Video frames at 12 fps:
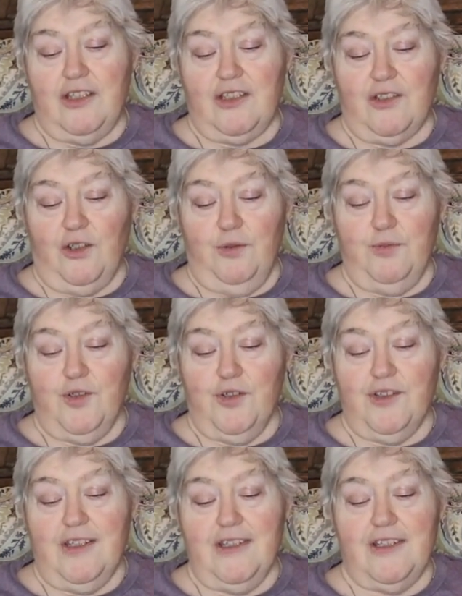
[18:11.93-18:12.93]

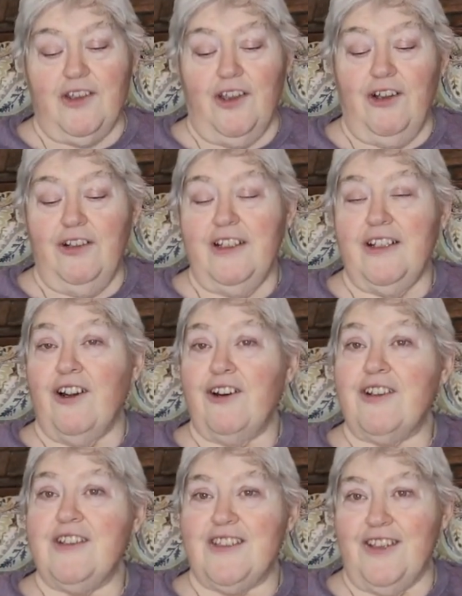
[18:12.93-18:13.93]
sculptures installed at
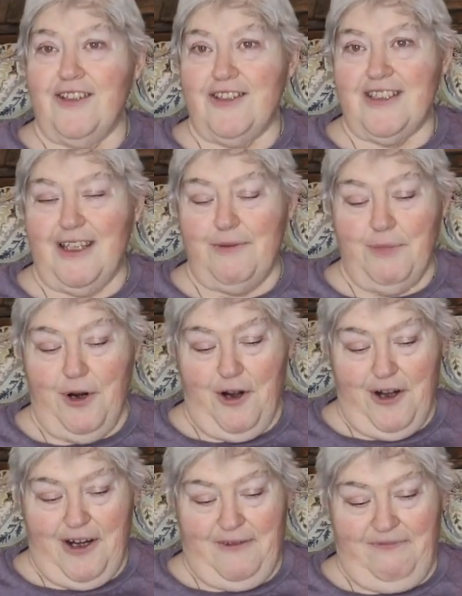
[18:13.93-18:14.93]
Arkansas State
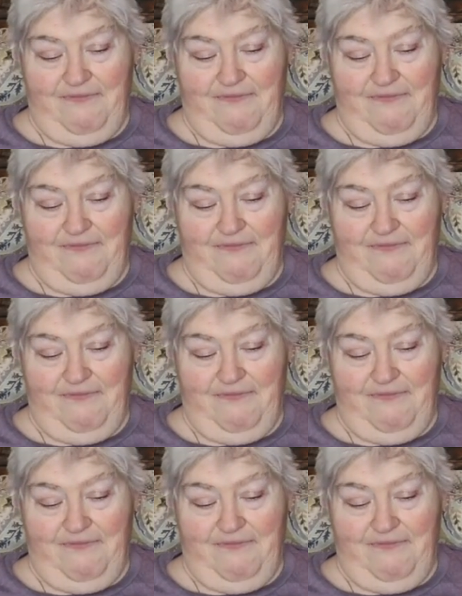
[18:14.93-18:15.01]
Park.